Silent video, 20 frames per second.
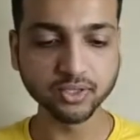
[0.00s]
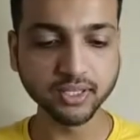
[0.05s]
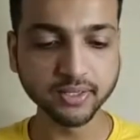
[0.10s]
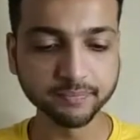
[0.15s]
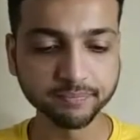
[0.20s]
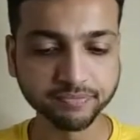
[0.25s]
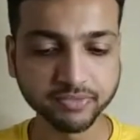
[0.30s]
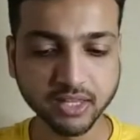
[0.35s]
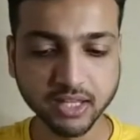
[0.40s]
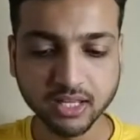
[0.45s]

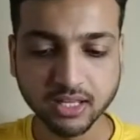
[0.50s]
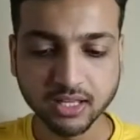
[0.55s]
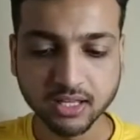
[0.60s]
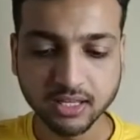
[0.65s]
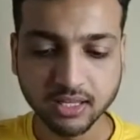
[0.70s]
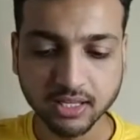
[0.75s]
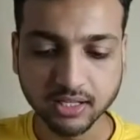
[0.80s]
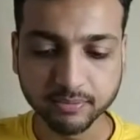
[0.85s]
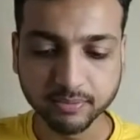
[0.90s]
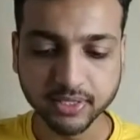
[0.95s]
okay,
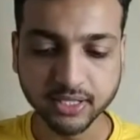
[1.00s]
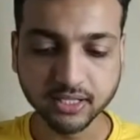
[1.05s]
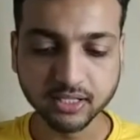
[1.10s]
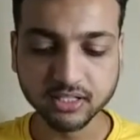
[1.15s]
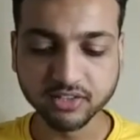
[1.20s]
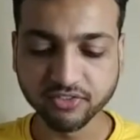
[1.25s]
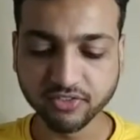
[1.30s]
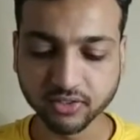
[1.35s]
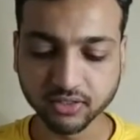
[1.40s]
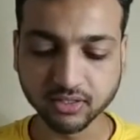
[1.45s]
let me
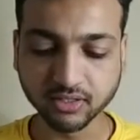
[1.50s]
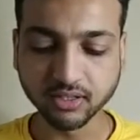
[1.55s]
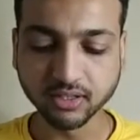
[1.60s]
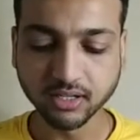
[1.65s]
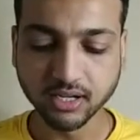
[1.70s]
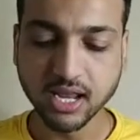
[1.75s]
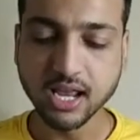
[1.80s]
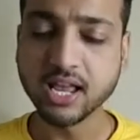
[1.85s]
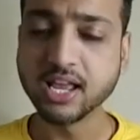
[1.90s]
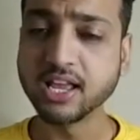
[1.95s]
take a different
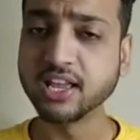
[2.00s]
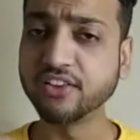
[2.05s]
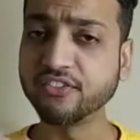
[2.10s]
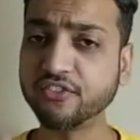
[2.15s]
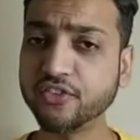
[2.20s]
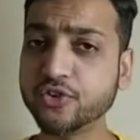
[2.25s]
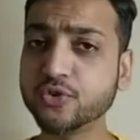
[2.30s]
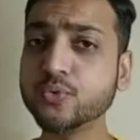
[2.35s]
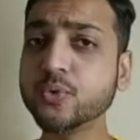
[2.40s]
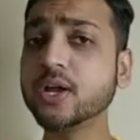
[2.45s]
color.
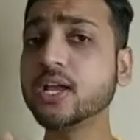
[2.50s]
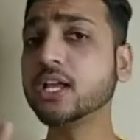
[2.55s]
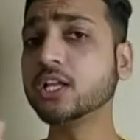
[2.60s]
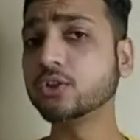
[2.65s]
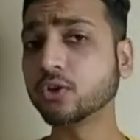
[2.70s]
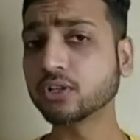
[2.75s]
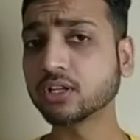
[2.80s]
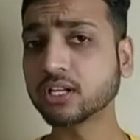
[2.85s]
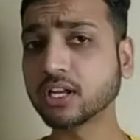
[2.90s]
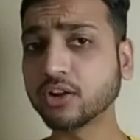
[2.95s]
If we do an
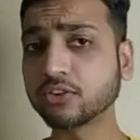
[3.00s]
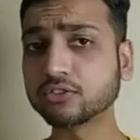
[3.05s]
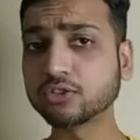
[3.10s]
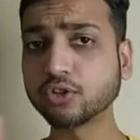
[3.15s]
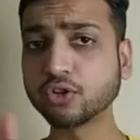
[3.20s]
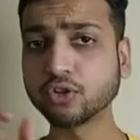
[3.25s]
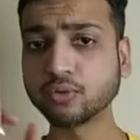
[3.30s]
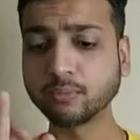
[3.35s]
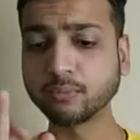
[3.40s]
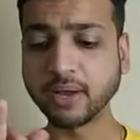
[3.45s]
in-order
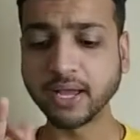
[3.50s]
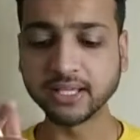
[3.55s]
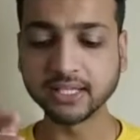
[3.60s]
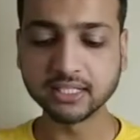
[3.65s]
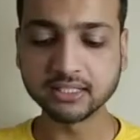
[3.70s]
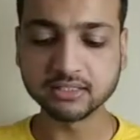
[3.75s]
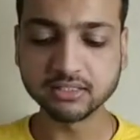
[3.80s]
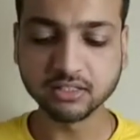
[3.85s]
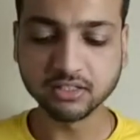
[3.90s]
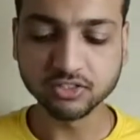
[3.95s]
traversal on a
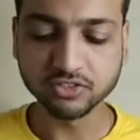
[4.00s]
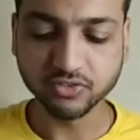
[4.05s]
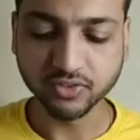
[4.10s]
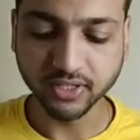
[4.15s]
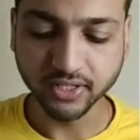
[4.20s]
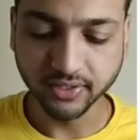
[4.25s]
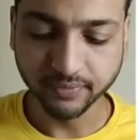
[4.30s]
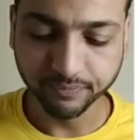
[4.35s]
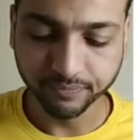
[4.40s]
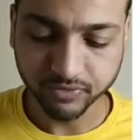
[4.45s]
binary search
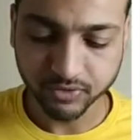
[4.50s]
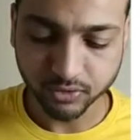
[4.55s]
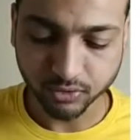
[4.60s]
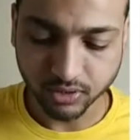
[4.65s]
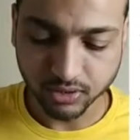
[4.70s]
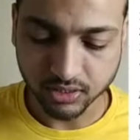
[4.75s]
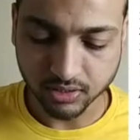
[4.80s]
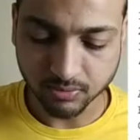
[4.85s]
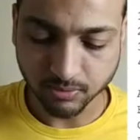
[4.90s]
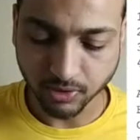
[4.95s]
tree,
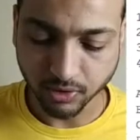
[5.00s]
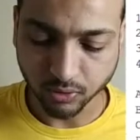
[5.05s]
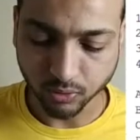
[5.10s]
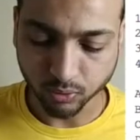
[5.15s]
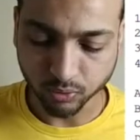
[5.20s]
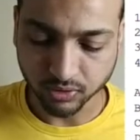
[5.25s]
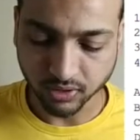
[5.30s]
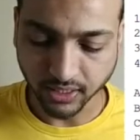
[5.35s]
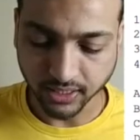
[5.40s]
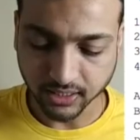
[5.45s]
so this is my
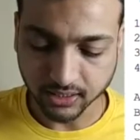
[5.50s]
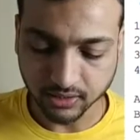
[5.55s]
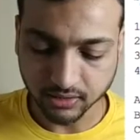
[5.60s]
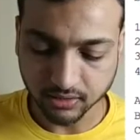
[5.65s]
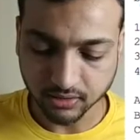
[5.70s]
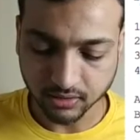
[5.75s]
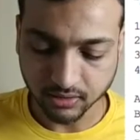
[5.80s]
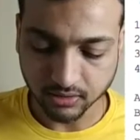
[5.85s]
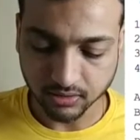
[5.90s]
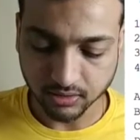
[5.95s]
root, right?
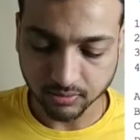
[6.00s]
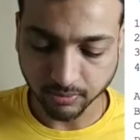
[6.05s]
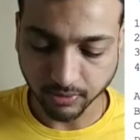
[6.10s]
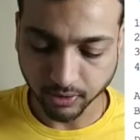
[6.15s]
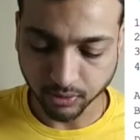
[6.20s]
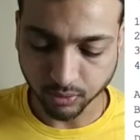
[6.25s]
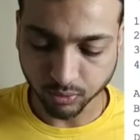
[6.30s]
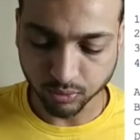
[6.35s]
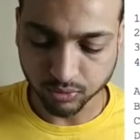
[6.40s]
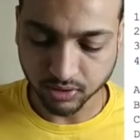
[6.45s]
This is
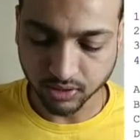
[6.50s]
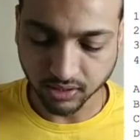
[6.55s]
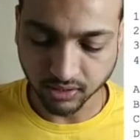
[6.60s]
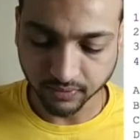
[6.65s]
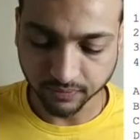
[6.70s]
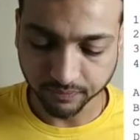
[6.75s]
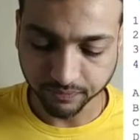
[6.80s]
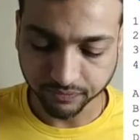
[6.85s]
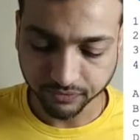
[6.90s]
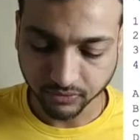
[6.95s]
my root
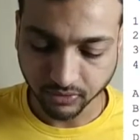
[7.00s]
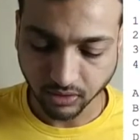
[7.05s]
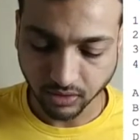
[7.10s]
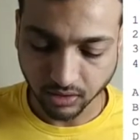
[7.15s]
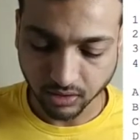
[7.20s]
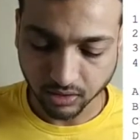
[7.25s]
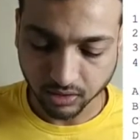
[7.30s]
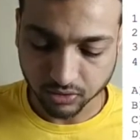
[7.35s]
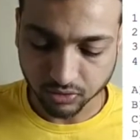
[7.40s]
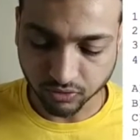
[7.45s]
here.
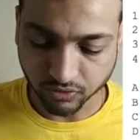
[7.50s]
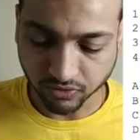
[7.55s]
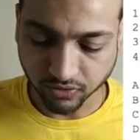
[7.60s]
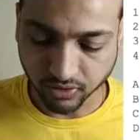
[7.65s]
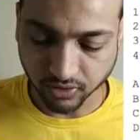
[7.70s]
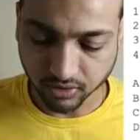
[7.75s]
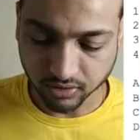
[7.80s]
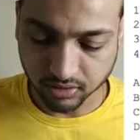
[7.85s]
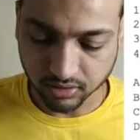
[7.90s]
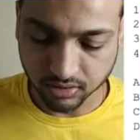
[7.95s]
So
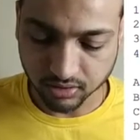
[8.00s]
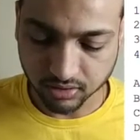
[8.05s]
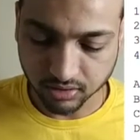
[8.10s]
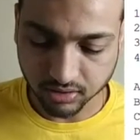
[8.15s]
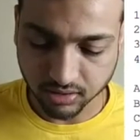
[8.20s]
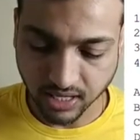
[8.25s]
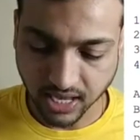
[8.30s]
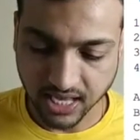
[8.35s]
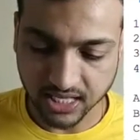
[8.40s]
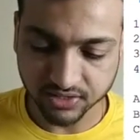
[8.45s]

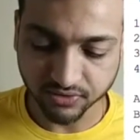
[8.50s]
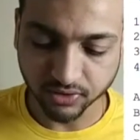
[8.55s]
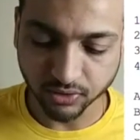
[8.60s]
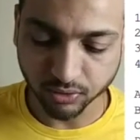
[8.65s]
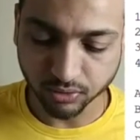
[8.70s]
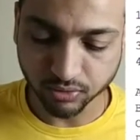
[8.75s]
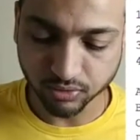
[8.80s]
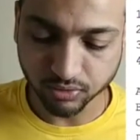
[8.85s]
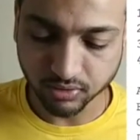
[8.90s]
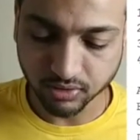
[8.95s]
first, as
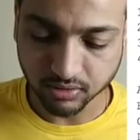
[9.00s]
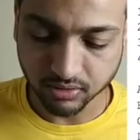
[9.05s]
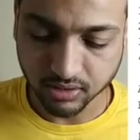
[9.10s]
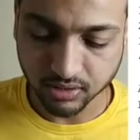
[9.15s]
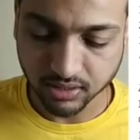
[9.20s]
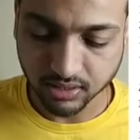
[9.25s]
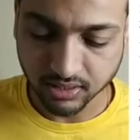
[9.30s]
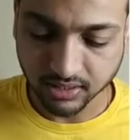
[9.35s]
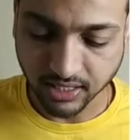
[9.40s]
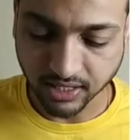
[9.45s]
we know,
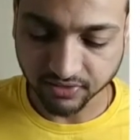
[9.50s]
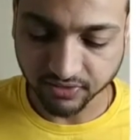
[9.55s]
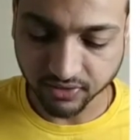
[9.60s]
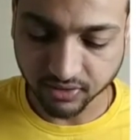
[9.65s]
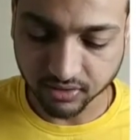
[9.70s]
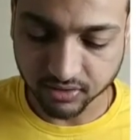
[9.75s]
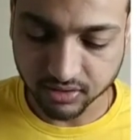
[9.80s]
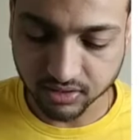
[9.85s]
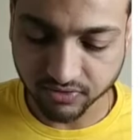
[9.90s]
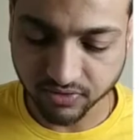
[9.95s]
that
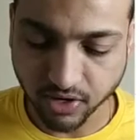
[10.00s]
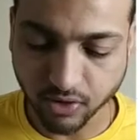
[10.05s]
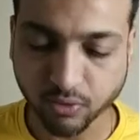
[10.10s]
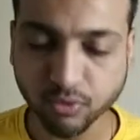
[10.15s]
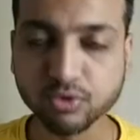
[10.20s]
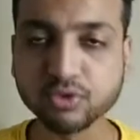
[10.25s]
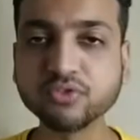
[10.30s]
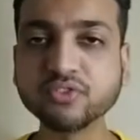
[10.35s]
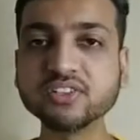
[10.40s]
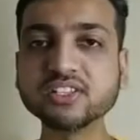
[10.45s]
first we are
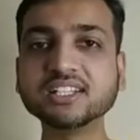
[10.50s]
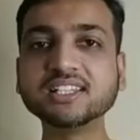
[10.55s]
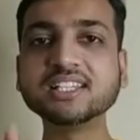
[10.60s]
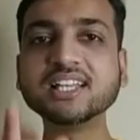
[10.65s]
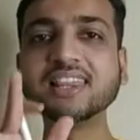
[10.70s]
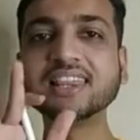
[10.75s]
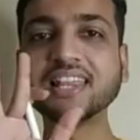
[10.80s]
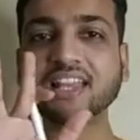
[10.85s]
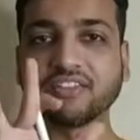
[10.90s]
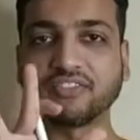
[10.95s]
going to
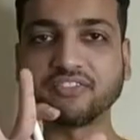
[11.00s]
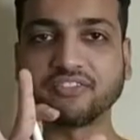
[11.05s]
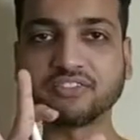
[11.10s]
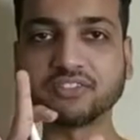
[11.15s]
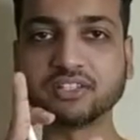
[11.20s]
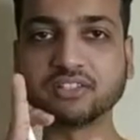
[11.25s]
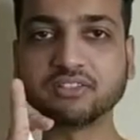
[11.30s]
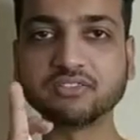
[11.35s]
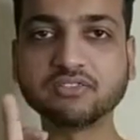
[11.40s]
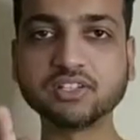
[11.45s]
visit the
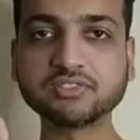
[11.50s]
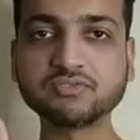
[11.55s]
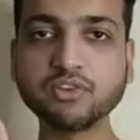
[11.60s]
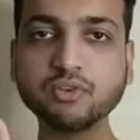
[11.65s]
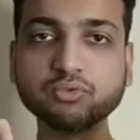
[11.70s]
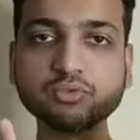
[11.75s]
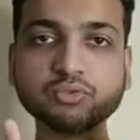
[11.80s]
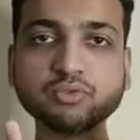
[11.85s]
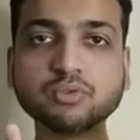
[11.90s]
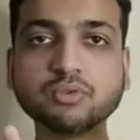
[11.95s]
left.
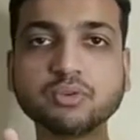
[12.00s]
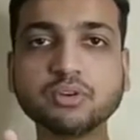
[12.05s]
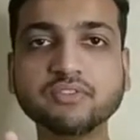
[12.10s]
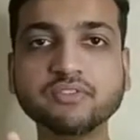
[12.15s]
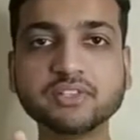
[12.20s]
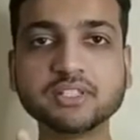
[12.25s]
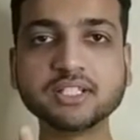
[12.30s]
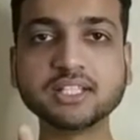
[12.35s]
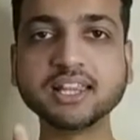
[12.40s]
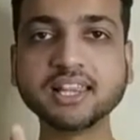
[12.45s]
First we are going
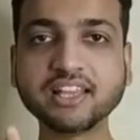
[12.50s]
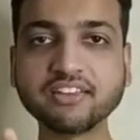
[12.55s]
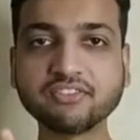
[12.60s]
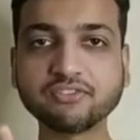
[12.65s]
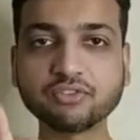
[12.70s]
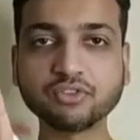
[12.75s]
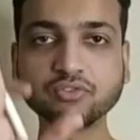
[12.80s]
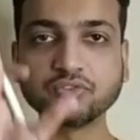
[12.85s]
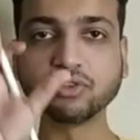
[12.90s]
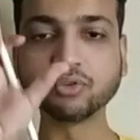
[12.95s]
to visit the
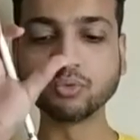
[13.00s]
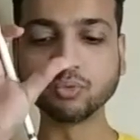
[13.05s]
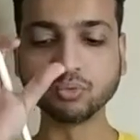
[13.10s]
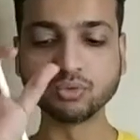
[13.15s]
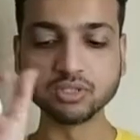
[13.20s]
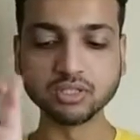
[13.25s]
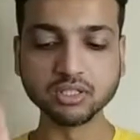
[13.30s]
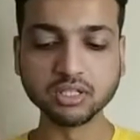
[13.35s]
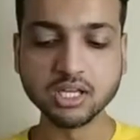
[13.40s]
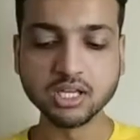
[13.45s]
left of the
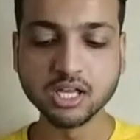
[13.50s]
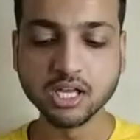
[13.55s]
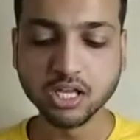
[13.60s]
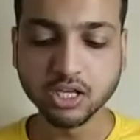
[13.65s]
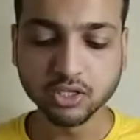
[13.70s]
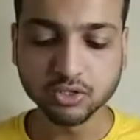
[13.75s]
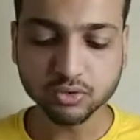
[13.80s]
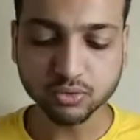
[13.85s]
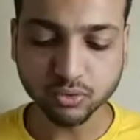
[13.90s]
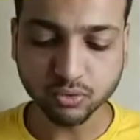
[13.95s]
root.
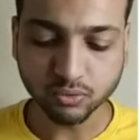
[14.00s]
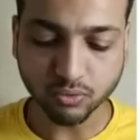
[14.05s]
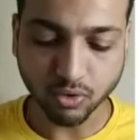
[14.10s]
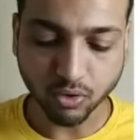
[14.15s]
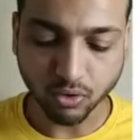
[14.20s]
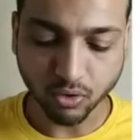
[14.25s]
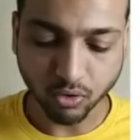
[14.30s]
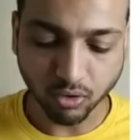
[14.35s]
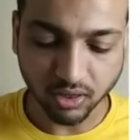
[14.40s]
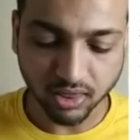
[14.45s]

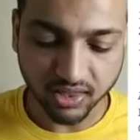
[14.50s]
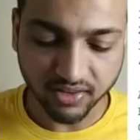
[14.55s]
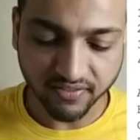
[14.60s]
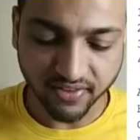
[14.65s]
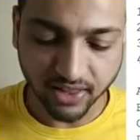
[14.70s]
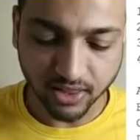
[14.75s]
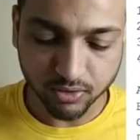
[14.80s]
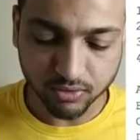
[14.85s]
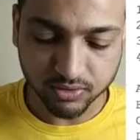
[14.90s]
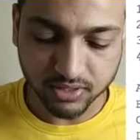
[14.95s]
So all
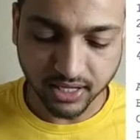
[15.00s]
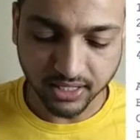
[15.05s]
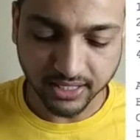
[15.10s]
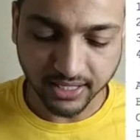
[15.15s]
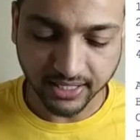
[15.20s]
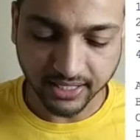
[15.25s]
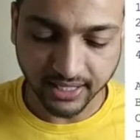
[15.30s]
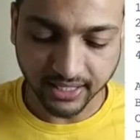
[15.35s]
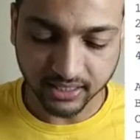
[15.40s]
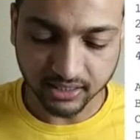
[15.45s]
the values
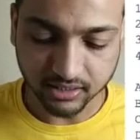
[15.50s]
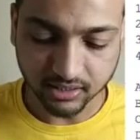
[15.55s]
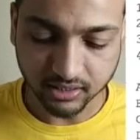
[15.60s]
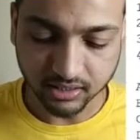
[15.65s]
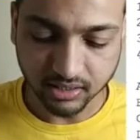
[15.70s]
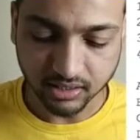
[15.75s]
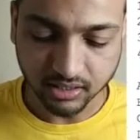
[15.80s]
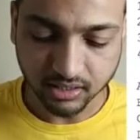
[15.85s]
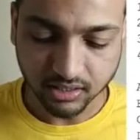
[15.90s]
that I get,